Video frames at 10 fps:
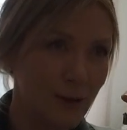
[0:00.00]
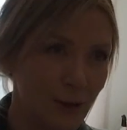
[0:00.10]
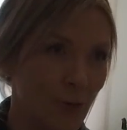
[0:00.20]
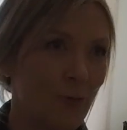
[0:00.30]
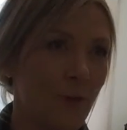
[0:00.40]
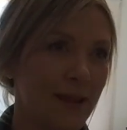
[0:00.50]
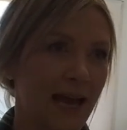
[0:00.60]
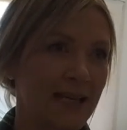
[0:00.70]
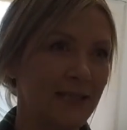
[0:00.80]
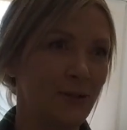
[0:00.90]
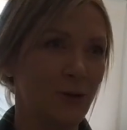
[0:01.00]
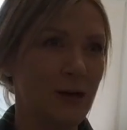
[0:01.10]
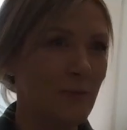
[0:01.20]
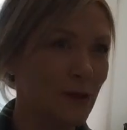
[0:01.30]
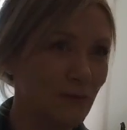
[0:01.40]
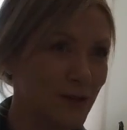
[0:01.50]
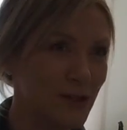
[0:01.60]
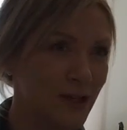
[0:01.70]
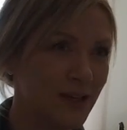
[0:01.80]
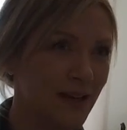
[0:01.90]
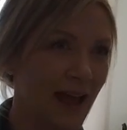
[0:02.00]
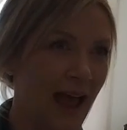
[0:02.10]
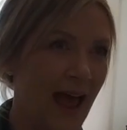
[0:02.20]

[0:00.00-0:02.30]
You're the one that has the dream and the vision.